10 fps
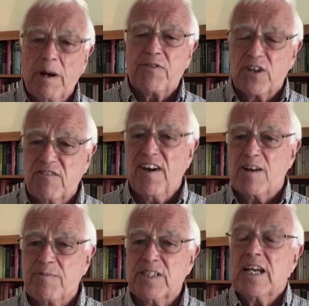about the
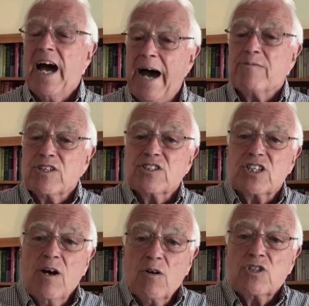development. I'm
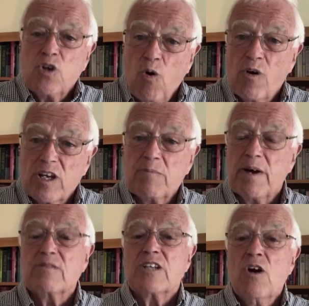just talking
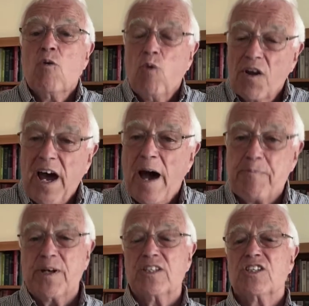about what
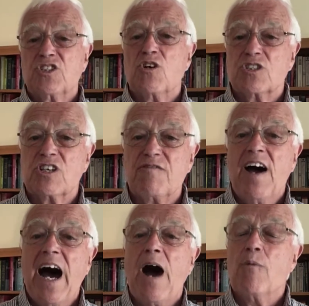happened to Joseph,
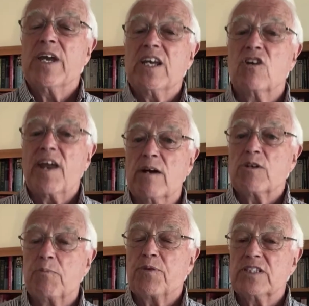how he got
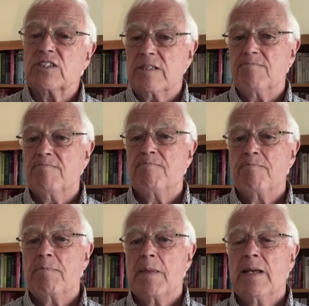out of prison,
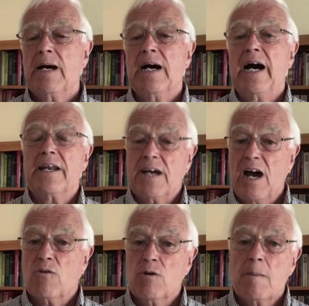and
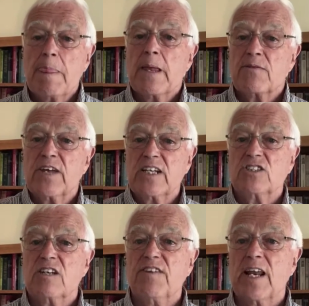how
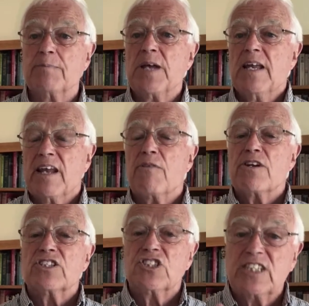things developed. Now,
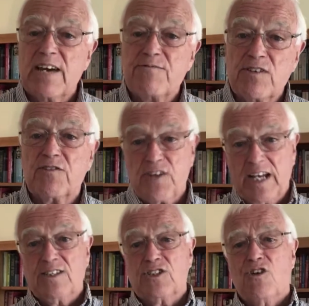there are 7
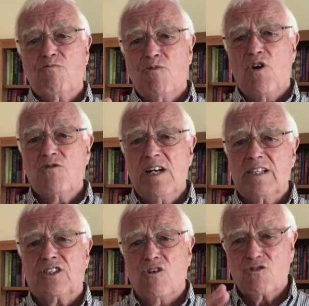things. Don't moan,
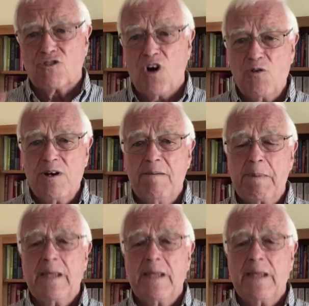don't groan.